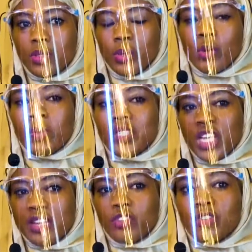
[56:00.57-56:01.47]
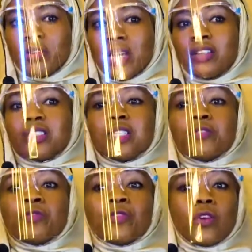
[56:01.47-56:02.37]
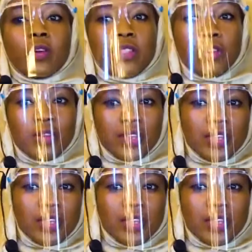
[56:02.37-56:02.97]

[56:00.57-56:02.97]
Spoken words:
you know, change the narrative for the